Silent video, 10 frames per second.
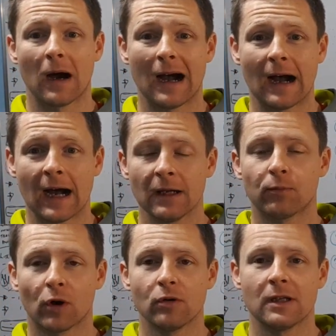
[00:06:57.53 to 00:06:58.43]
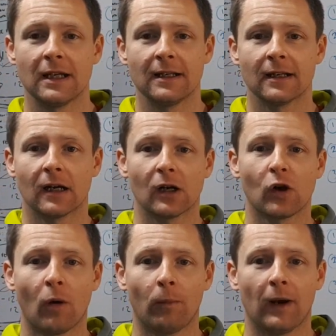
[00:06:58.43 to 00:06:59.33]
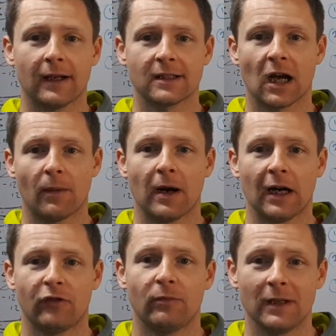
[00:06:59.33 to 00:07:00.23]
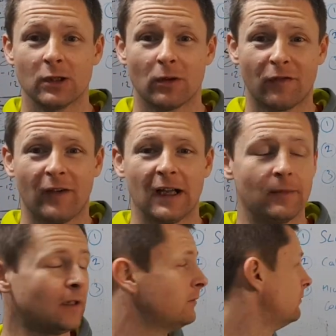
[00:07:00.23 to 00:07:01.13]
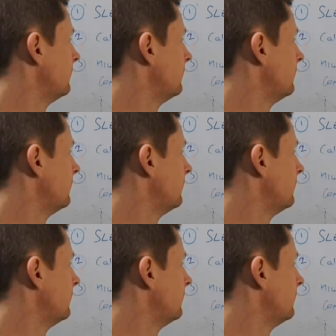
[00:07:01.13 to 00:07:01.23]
high protein, complex carbohydrate meals with fibre.